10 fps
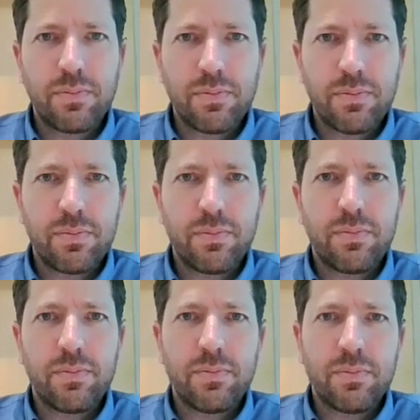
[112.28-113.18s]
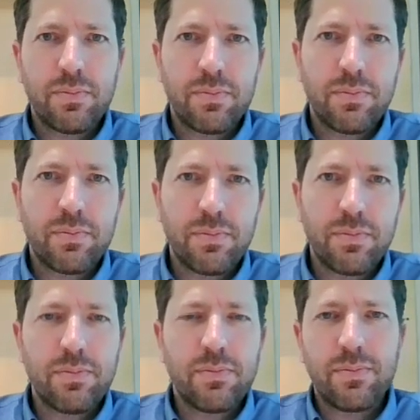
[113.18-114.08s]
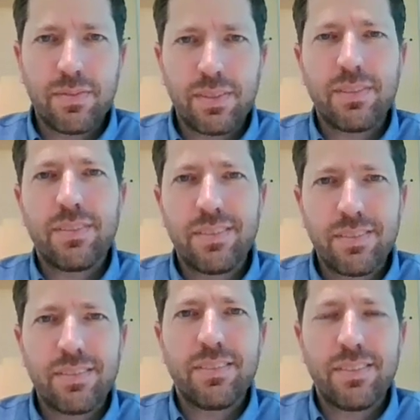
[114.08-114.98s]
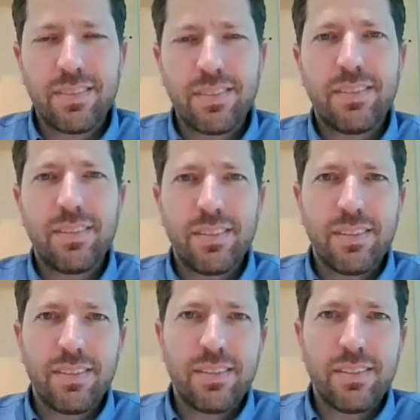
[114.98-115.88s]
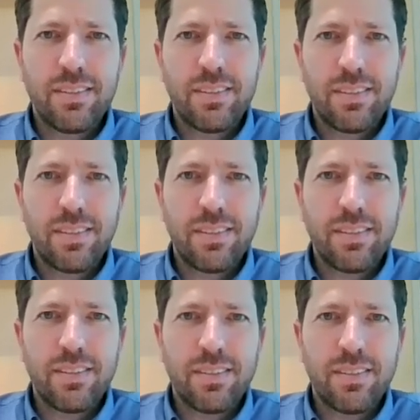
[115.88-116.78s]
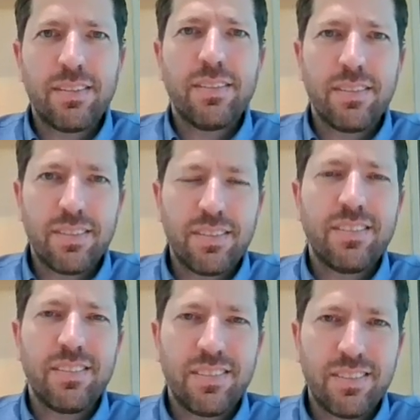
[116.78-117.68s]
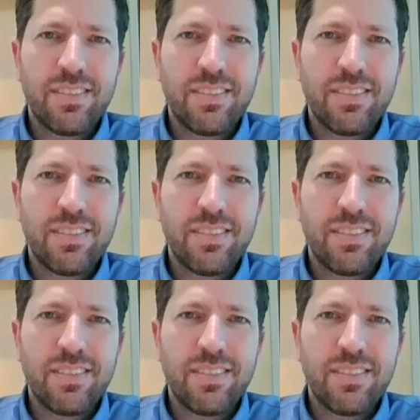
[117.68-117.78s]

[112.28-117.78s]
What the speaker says: (silent)